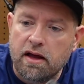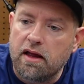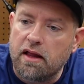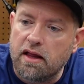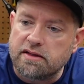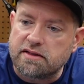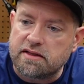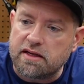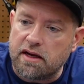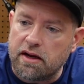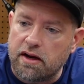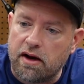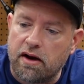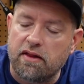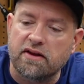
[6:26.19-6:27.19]
Let's see
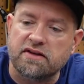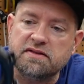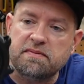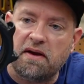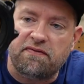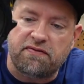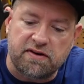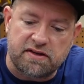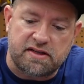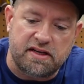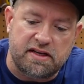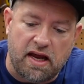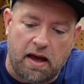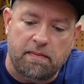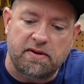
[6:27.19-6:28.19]
here. This is my first
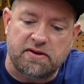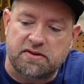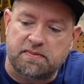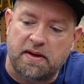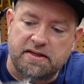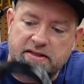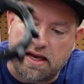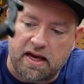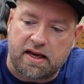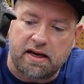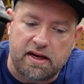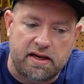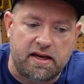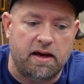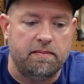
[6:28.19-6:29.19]
attempt. This is my second
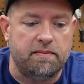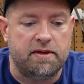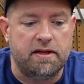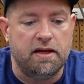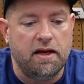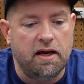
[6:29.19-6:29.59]
attempt.